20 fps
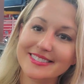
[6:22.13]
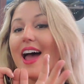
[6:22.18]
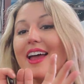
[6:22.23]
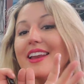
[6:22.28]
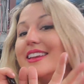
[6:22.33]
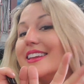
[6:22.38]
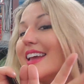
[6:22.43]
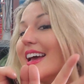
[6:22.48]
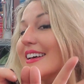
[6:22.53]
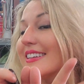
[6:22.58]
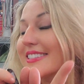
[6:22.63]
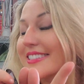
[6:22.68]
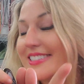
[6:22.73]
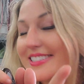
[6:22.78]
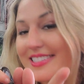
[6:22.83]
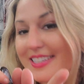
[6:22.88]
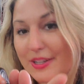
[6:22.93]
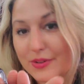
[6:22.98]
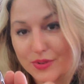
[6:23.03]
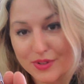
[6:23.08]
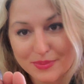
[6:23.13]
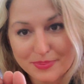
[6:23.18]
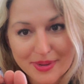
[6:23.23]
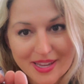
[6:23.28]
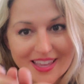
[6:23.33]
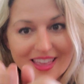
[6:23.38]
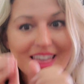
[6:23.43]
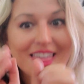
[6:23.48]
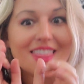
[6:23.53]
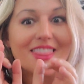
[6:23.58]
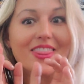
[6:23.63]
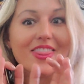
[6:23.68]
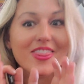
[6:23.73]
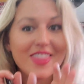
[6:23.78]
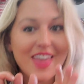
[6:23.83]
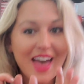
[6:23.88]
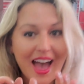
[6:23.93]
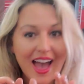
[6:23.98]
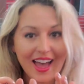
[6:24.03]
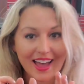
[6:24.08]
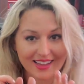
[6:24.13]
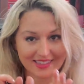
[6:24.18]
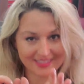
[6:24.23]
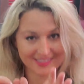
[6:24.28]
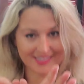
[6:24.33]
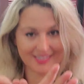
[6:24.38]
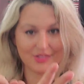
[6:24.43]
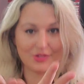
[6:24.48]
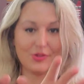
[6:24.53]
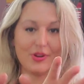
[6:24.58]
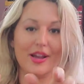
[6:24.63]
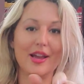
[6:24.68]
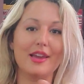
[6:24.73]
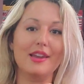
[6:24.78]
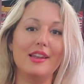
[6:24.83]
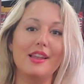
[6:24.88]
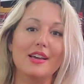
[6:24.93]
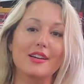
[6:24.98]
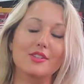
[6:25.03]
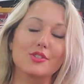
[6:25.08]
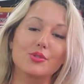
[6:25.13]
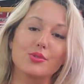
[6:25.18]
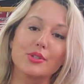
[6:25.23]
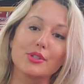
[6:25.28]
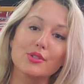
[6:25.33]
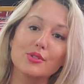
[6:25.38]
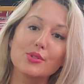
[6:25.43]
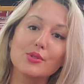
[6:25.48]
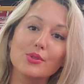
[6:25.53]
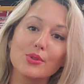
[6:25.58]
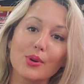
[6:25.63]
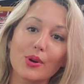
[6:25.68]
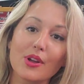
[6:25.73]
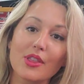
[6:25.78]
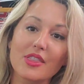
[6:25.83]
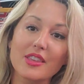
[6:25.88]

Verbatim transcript: And yes, it would be that Grand Luxury Tour,